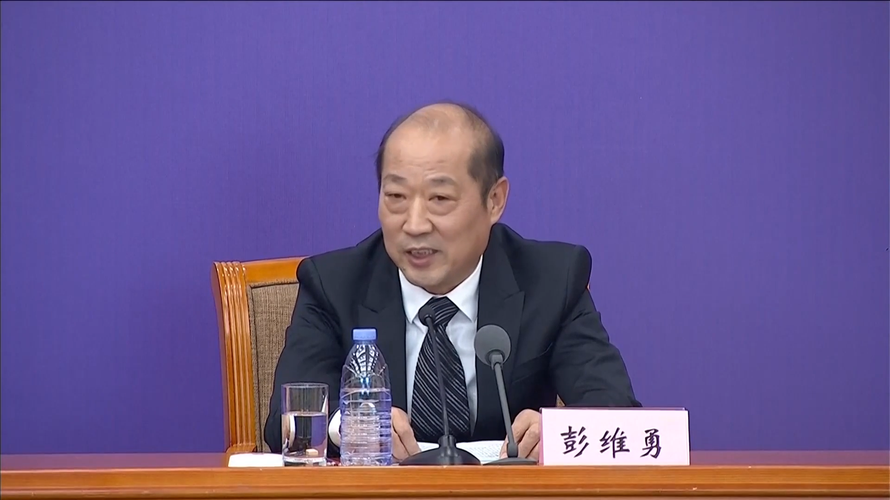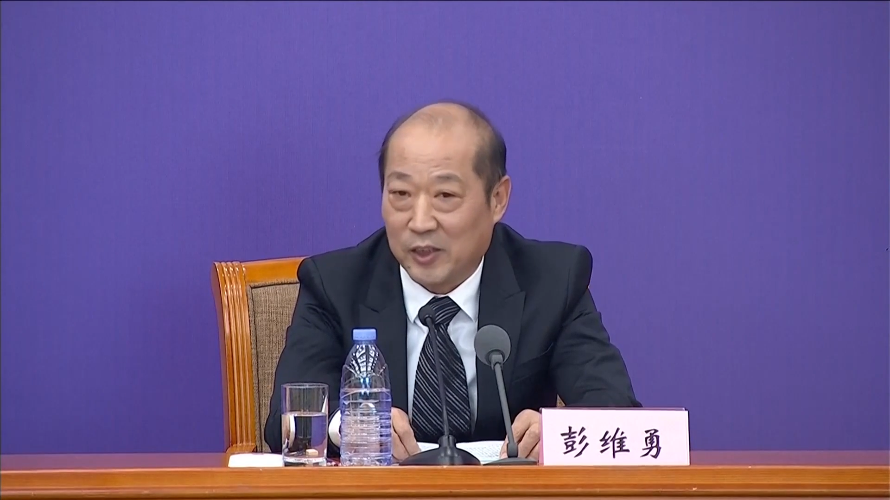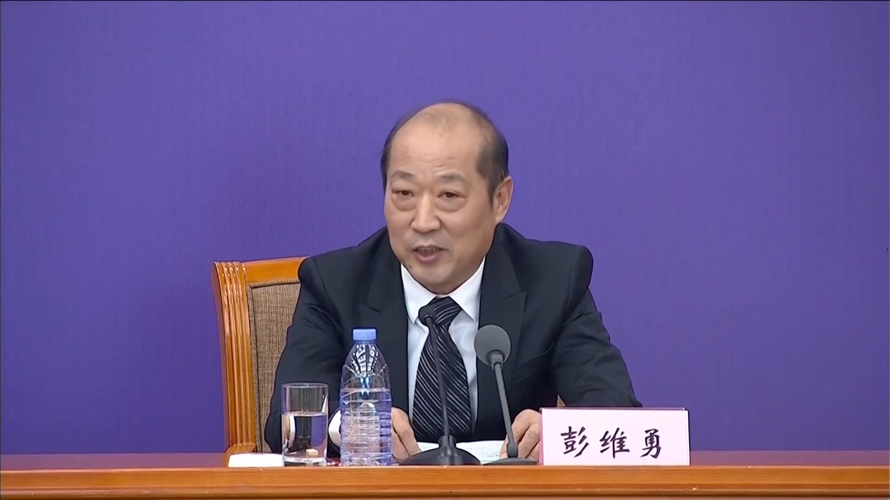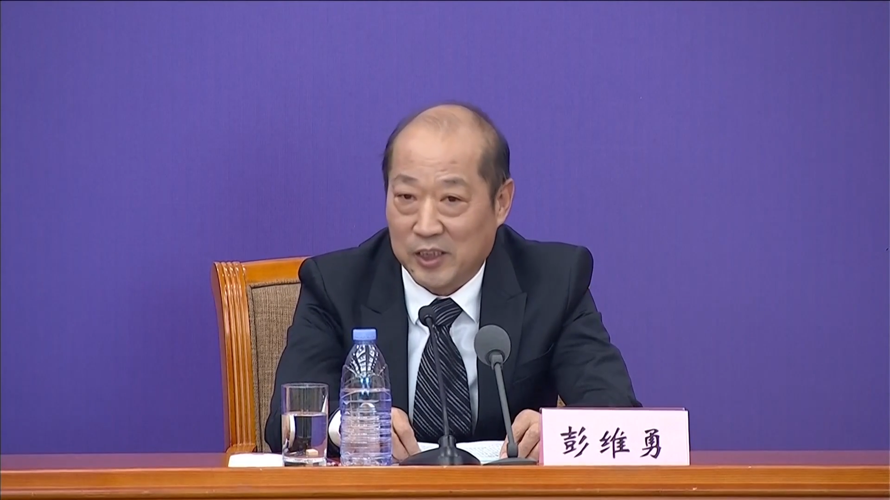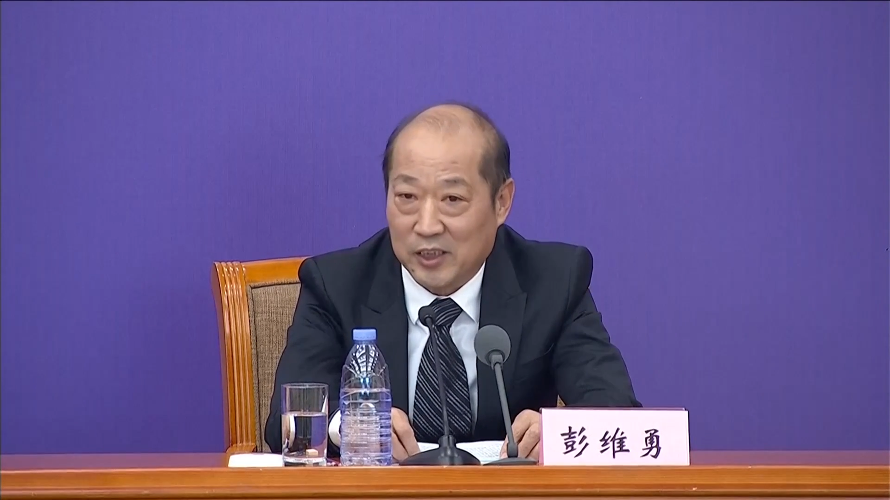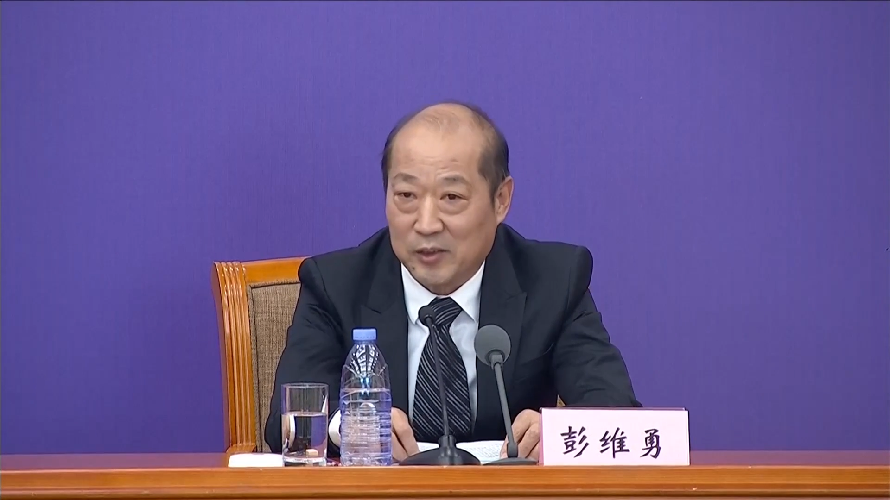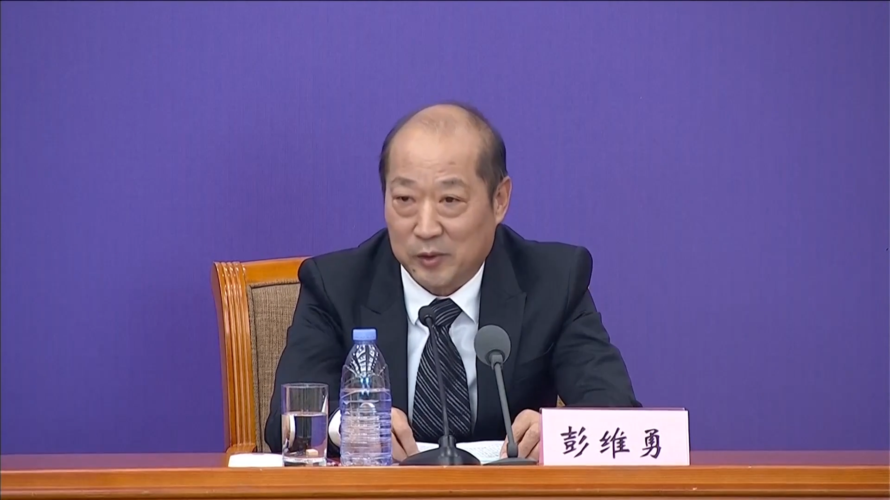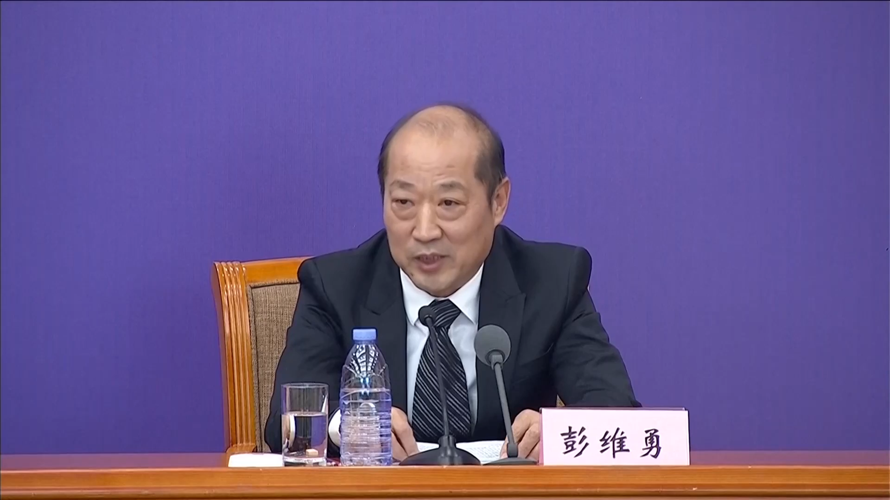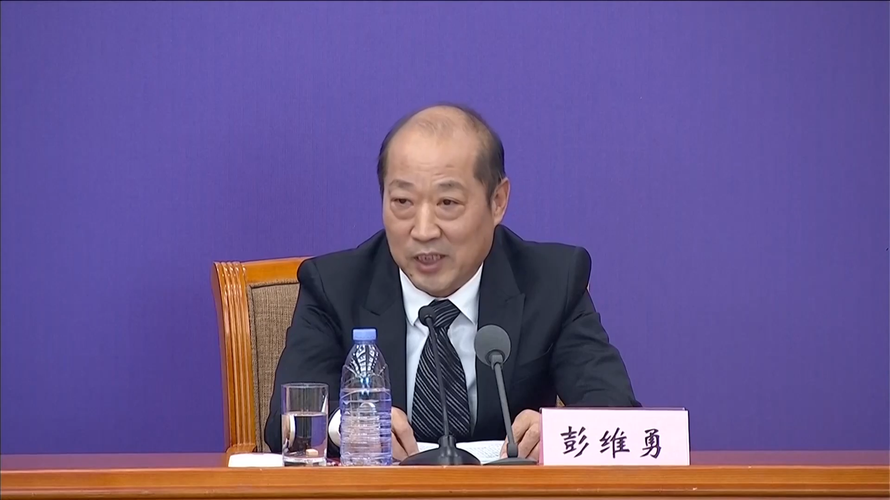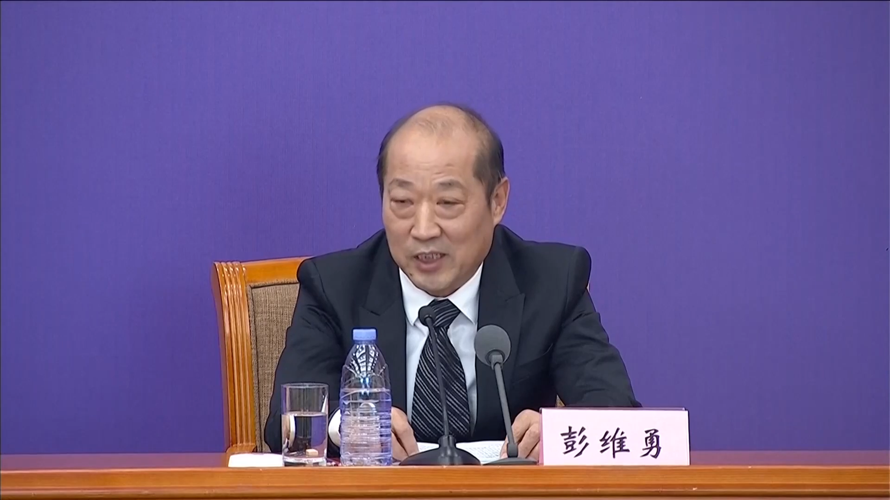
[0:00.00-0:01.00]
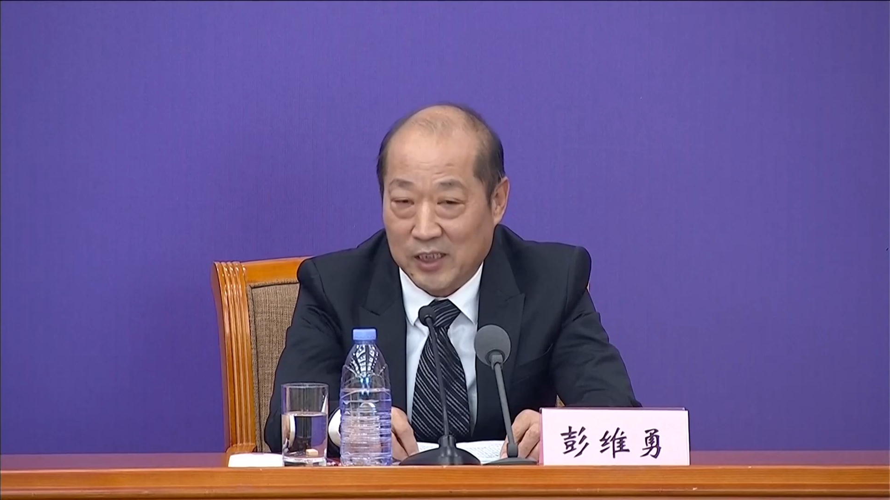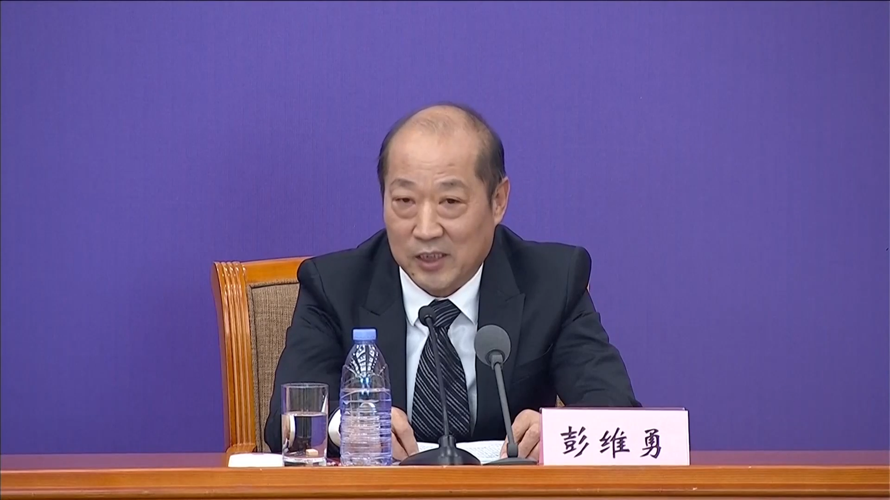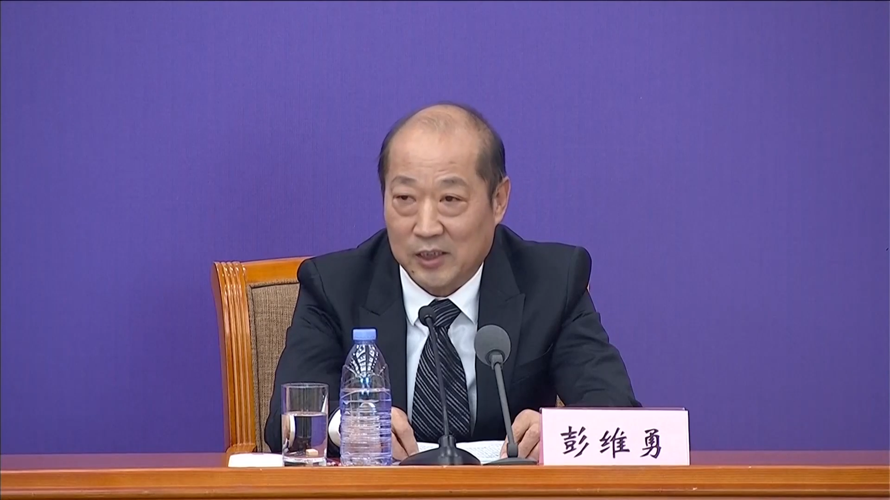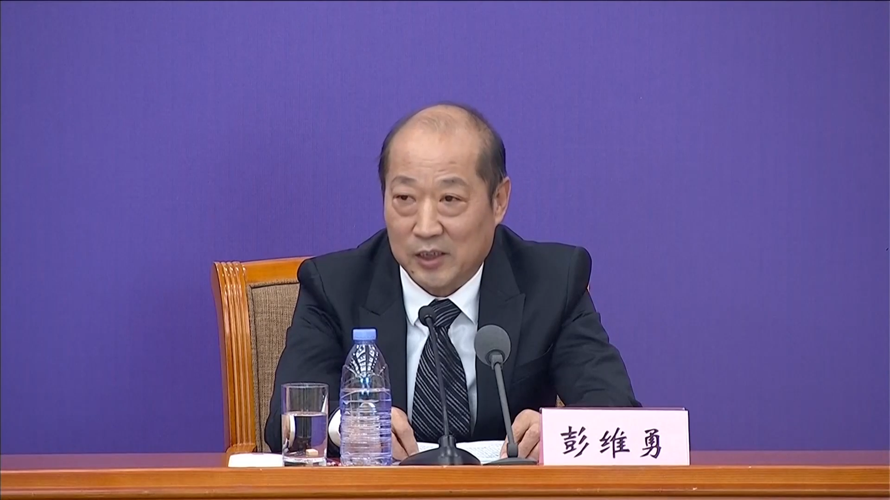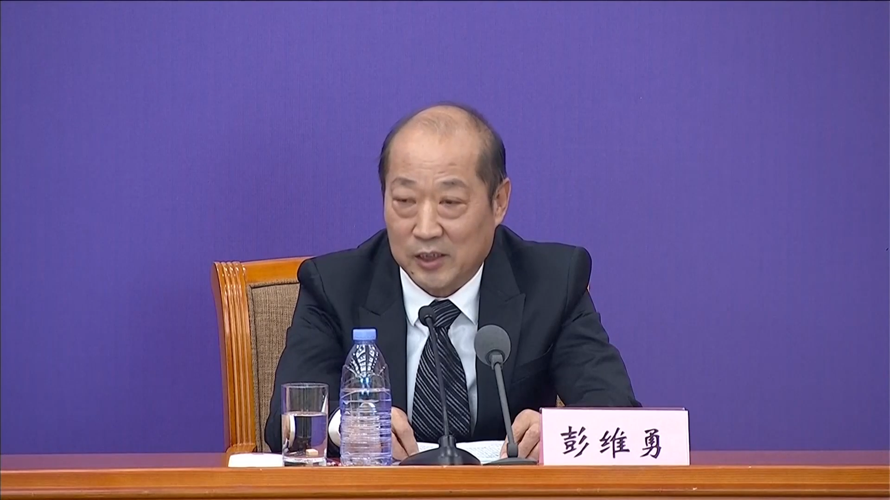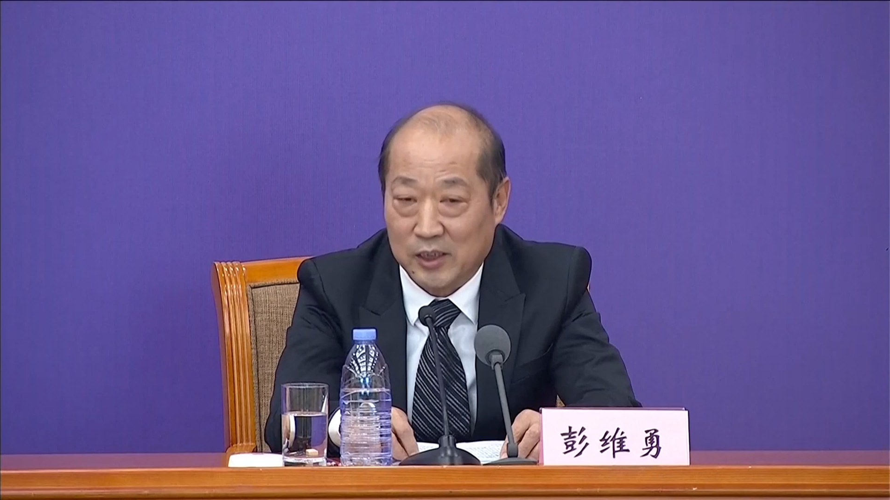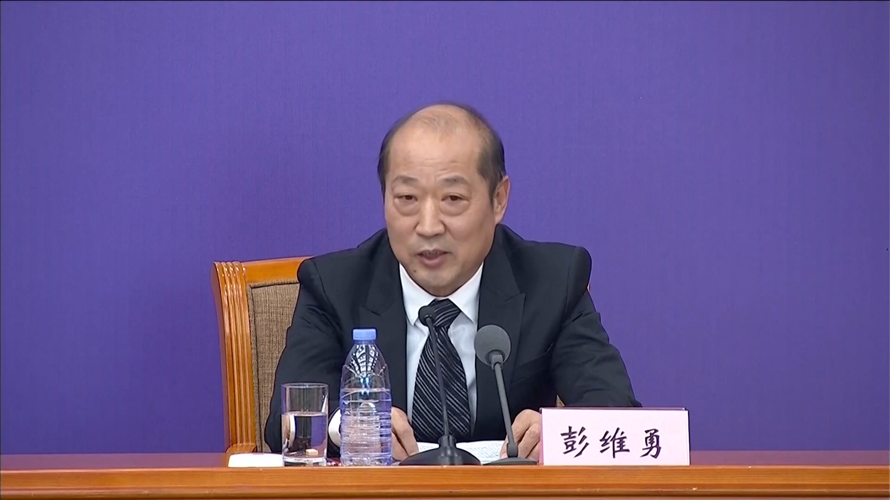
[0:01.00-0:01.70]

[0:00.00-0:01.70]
the 40